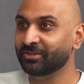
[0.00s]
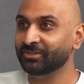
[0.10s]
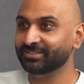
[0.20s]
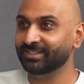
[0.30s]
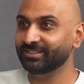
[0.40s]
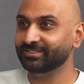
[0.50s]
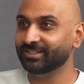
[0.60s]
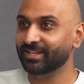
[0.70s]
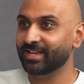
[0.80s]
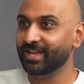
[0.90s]
those
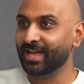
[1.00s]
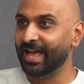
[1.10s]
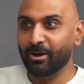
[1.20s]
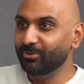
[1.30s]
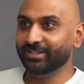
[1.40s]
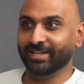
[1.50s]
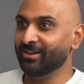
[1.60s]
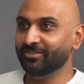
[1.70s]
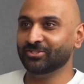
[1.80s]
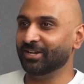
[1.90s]
things, how will they
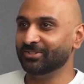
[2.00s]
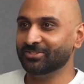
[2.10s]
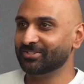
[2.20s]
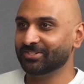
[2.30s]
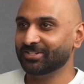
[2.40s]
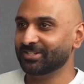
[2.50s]
ever change?